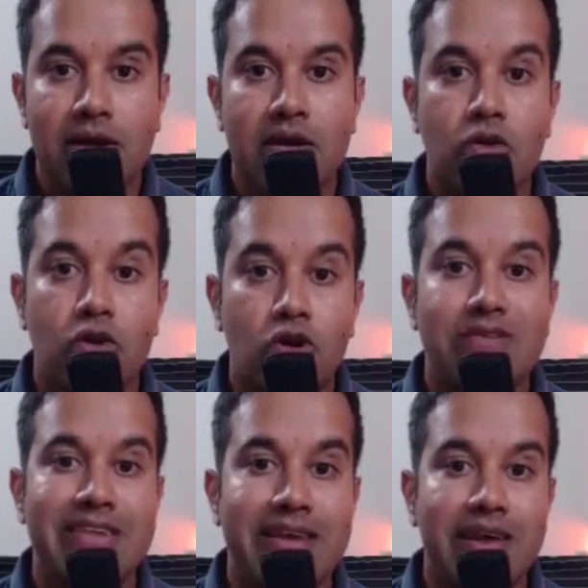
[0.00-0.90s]
You're not
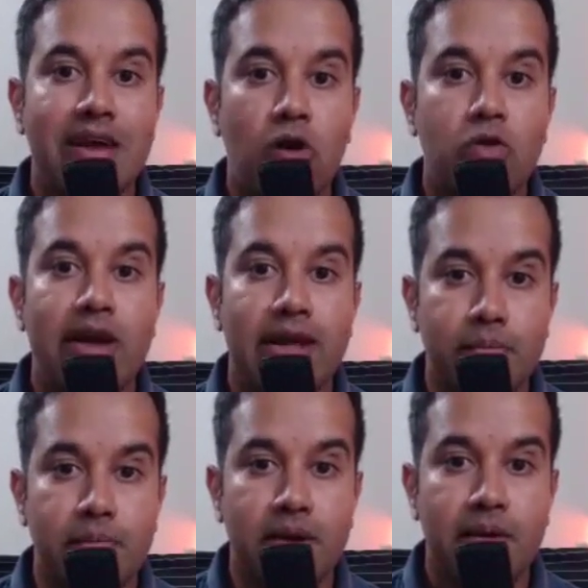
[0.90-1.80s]
seeking out help.
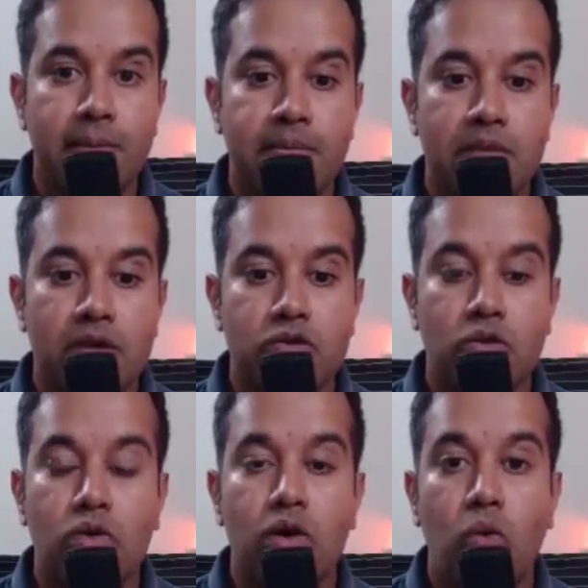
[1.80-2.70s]
So
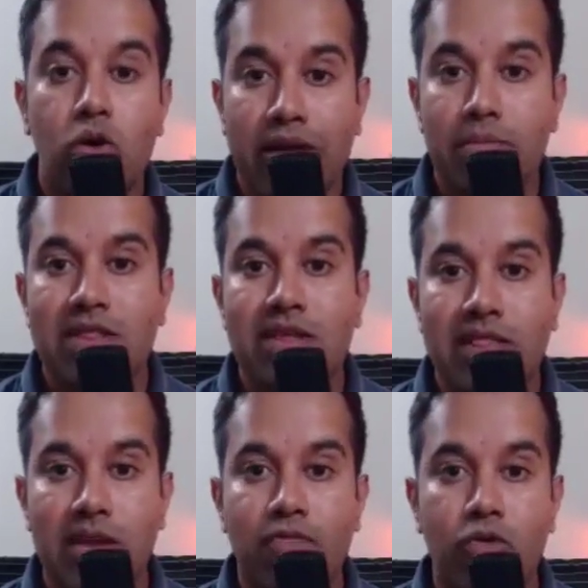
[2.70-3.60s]
what can be the
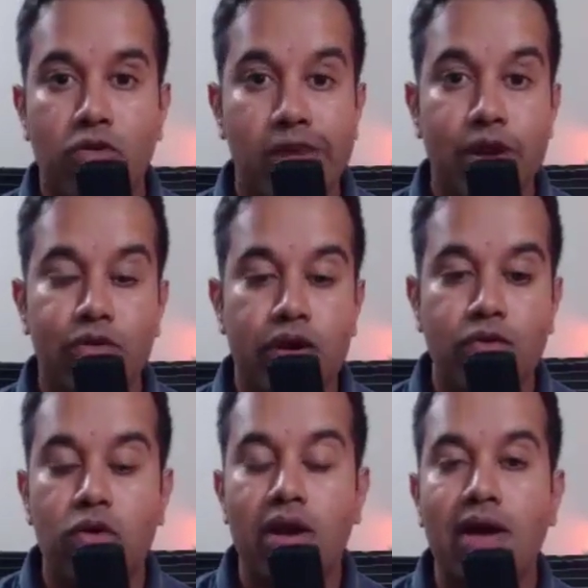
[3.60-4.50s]
theme for
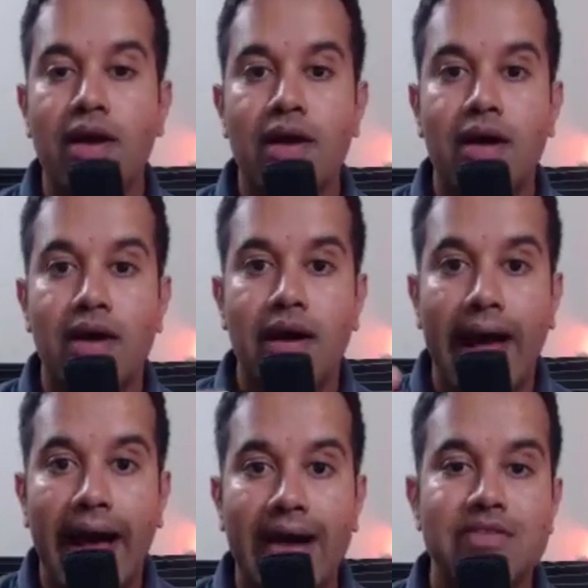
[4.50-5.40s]
2024?
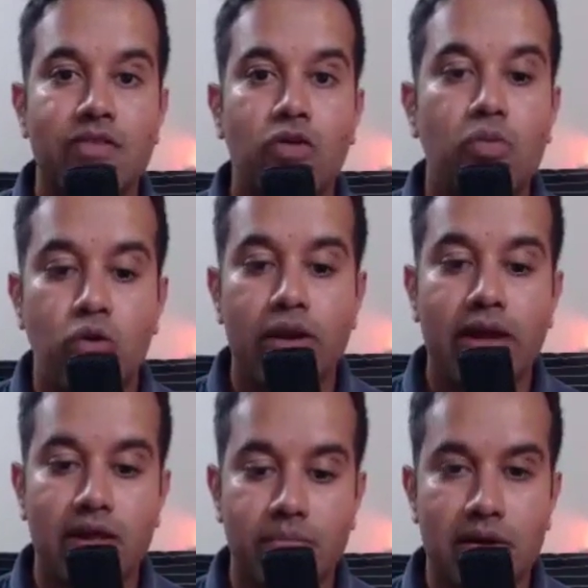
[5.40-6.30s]
Ask for more help.